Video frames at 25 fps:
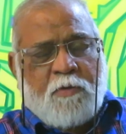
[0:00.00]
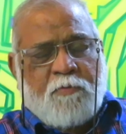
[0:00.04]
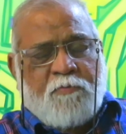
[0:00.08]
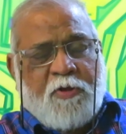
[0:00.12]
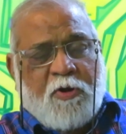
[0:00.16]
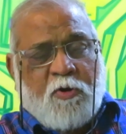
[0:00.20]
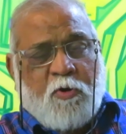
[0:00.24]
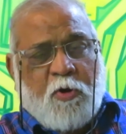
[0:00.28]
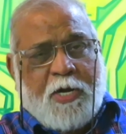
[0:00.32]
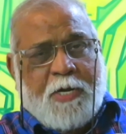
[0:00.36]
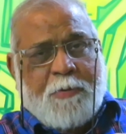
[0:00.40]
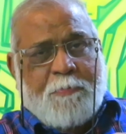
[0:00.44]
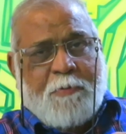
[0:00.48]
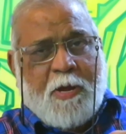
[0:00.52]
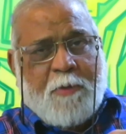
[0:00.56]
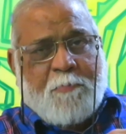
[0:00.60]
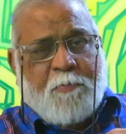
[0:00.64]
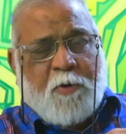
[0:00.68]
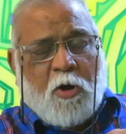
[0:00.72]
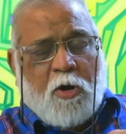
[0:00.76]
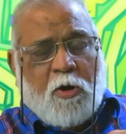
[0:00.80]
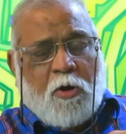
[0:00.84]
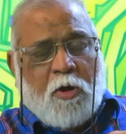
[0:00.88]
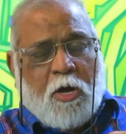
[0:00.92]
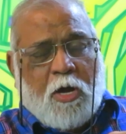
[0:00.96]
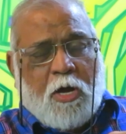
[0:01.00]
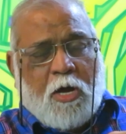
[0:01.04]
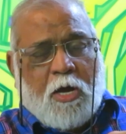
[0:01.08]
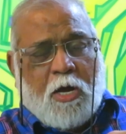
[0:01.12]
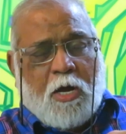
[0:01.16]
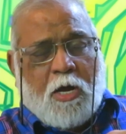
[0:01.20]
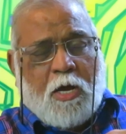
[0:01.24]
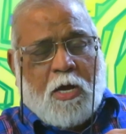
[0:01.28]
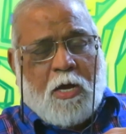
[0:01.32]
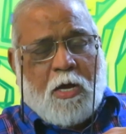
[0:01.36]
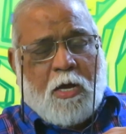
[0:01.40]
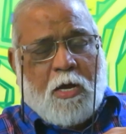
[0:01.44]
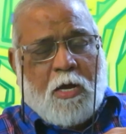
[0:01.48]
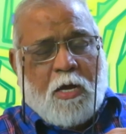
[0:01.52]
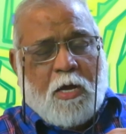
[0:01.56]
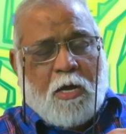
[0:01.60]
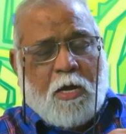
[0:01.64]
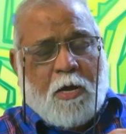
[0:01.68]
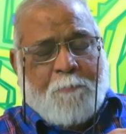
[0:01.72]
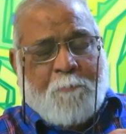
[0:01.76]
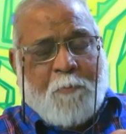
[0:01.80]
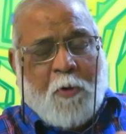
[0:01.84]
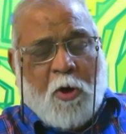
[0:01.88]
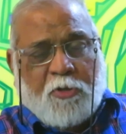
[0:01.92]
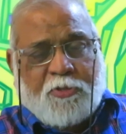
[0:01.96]
We are going to be
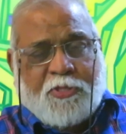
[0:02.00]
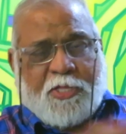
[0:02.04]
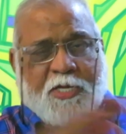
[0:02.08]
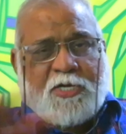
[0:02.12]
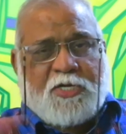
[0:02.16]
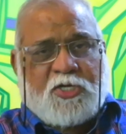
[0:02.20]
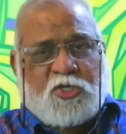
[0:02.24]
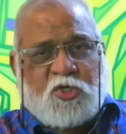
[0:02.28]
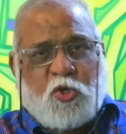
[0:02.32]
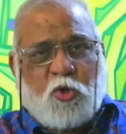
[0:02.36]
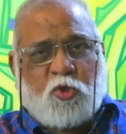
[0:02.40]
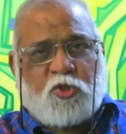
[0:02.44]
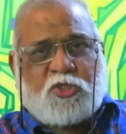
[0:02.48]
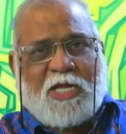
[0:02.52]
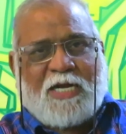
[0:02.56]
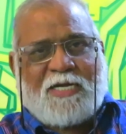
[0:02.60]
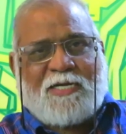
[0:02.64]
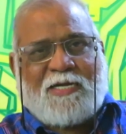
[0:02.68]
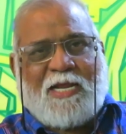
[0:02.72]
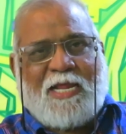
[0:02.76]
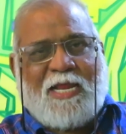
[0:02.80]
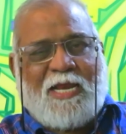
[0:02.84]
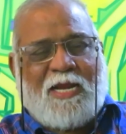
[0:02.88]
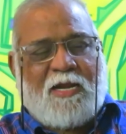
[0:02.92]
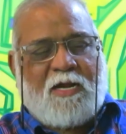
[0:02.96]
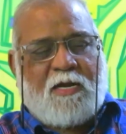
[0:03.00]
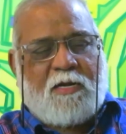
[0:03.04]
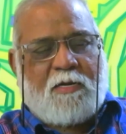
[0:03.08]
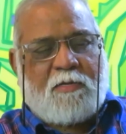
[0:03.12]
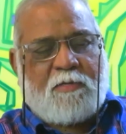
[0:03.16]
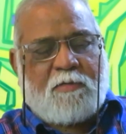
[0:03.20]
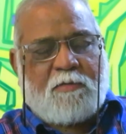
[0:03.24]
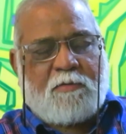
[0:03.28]
opposing tooth and nail.